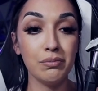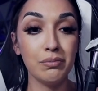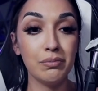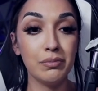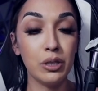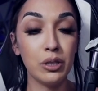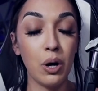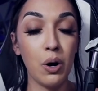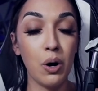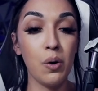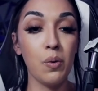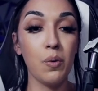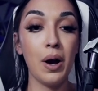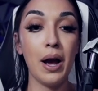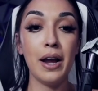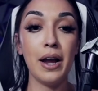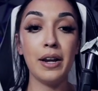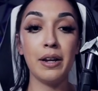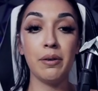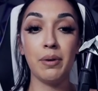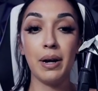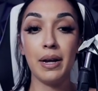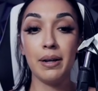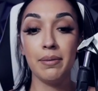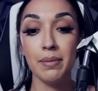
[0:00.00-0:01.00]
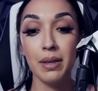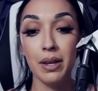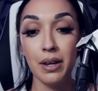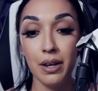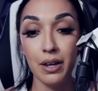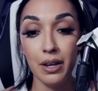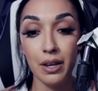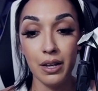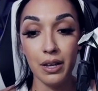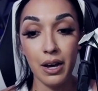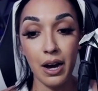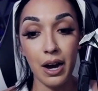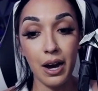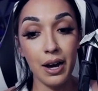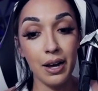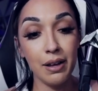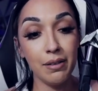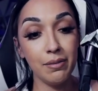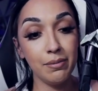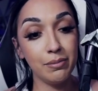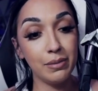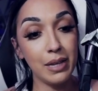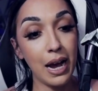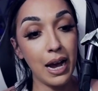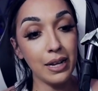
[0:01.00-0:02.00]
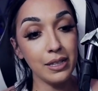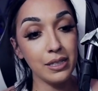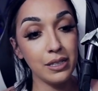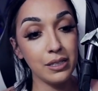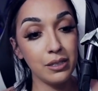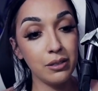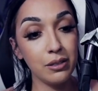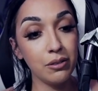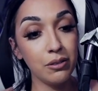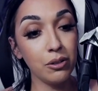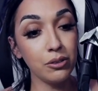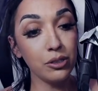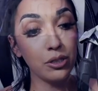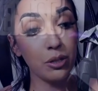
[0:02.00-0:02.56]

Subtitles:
So anyway, those are